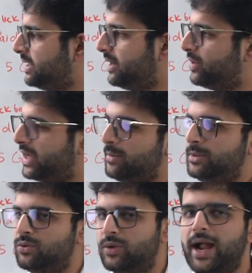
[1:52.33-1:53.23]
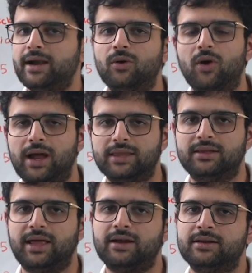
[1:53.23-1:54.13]
They don't help you at all other
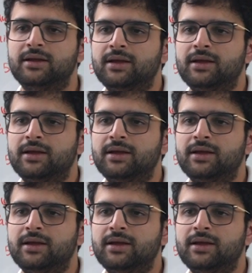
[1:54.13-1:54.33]
than